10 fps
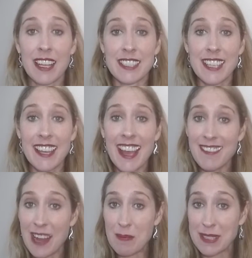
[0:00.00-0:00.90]
So that
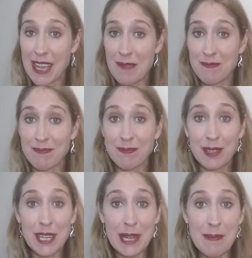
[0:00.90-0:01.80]
wraps up
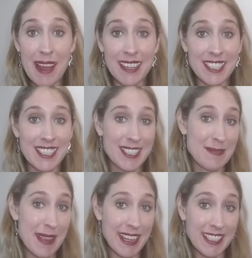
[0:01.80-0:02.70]
pretty much
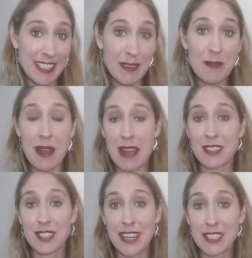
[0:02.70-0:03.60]
some easy
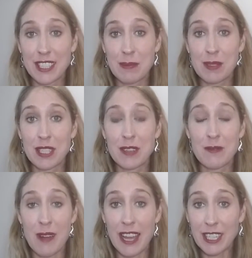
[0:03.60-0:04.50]
transcription
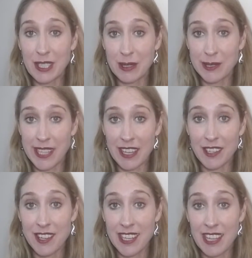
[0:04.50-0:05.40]
writing tools that
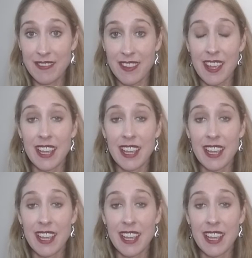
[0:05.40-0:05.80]
you can give